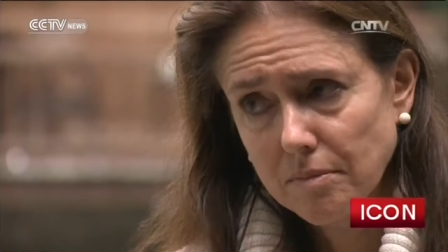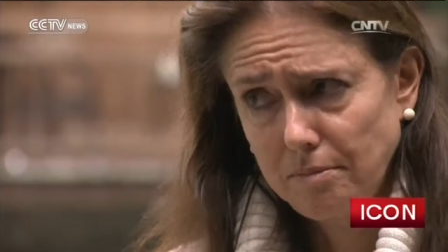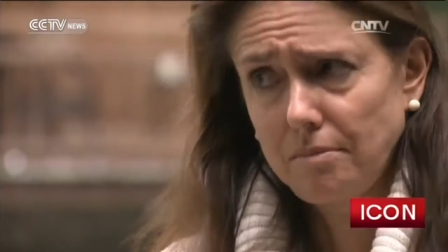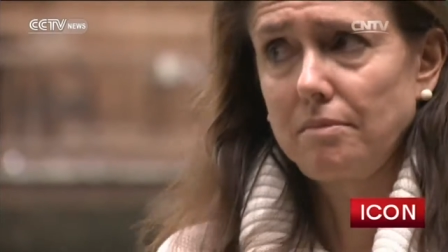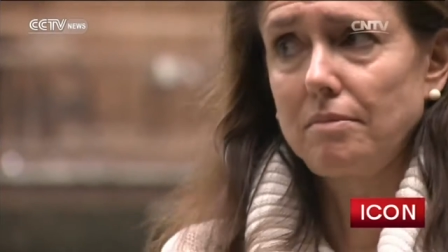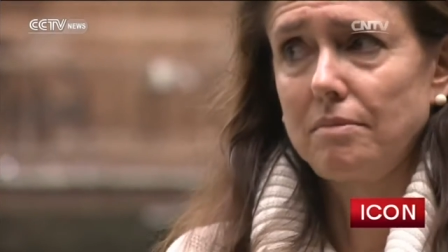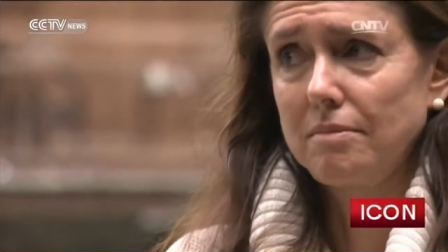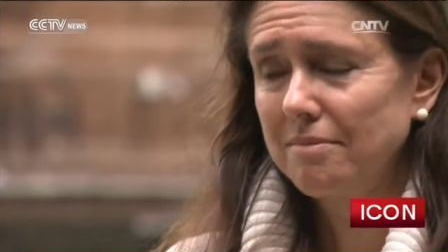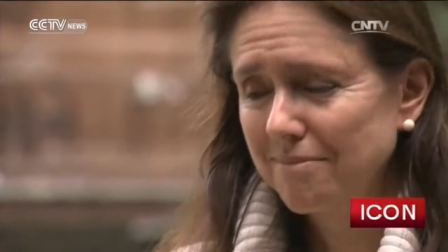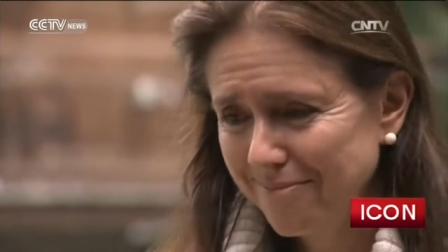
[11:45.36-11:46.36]
You,
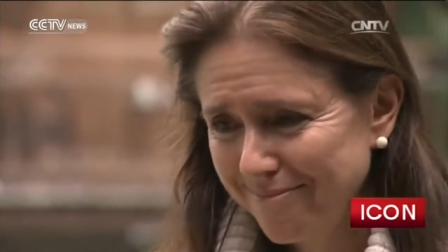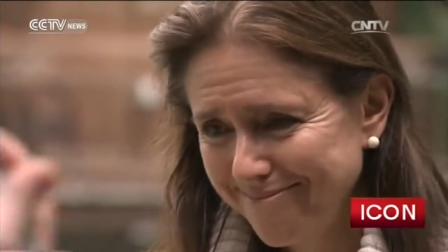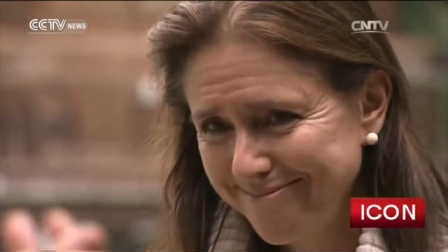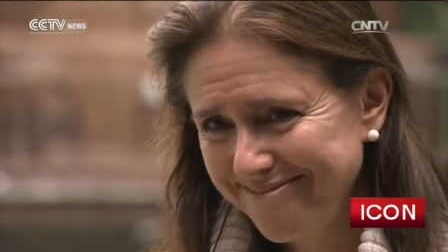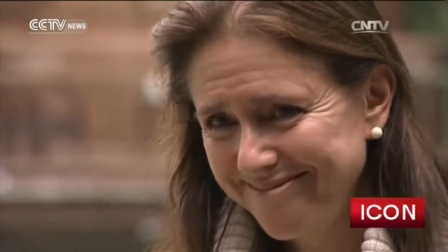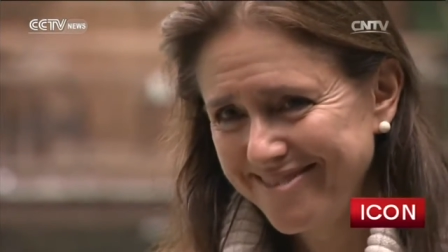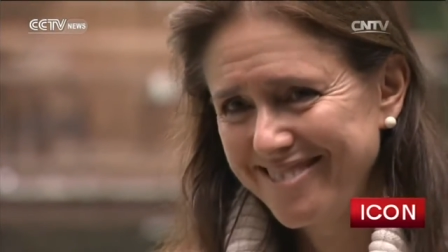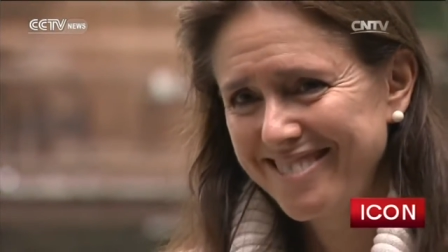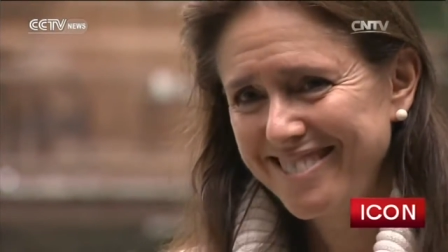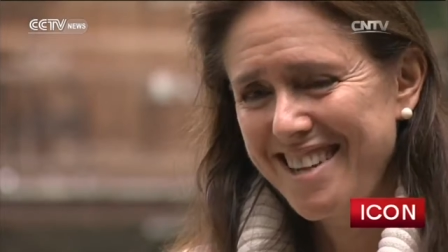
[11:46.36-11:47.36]
you, have done that, I mean,
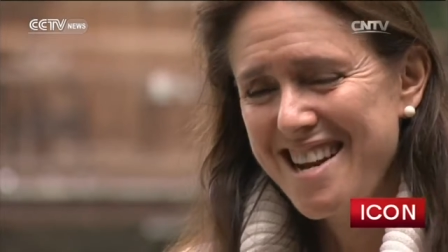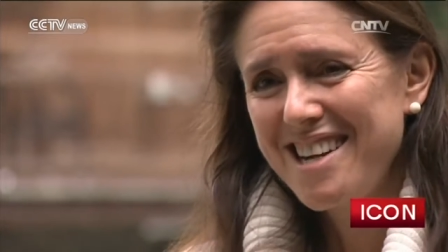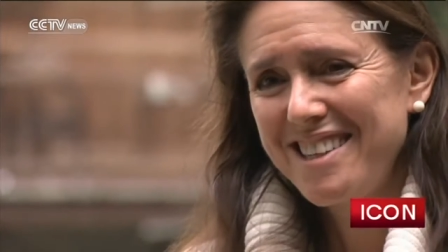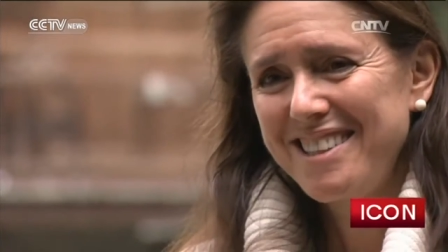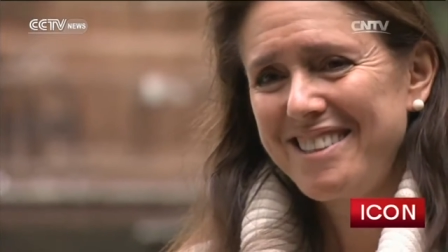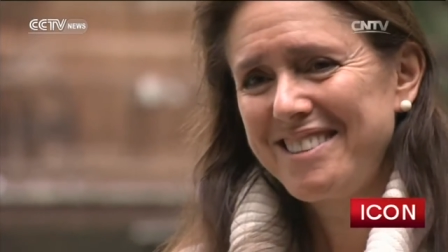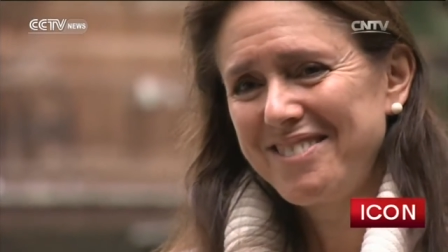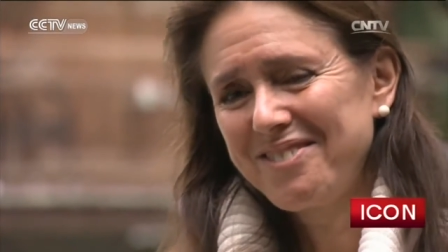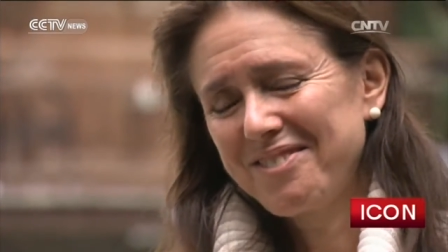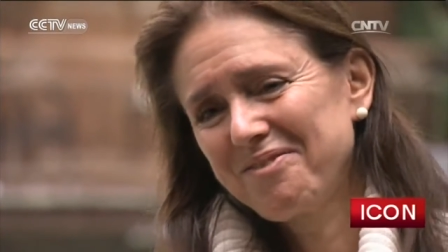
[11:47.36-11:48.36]
long, long
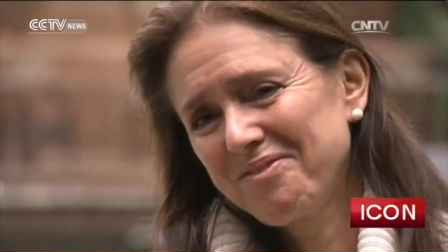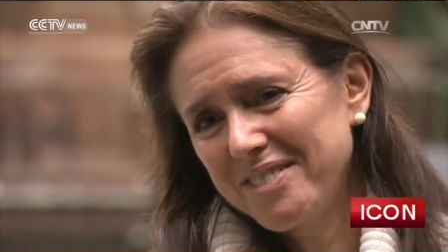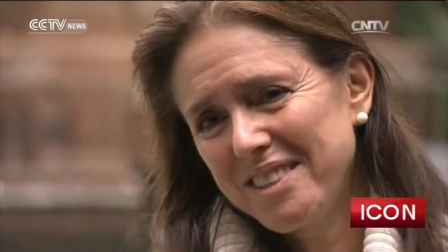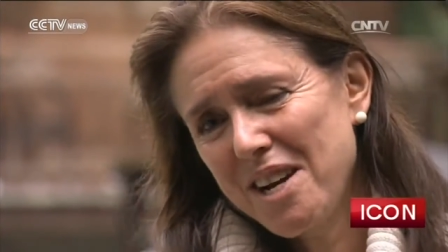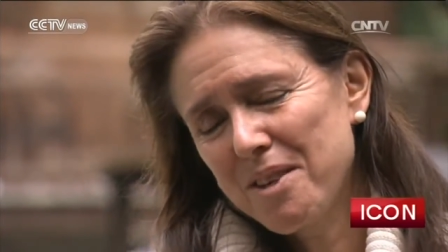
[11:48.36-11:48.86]
before that. Yeah.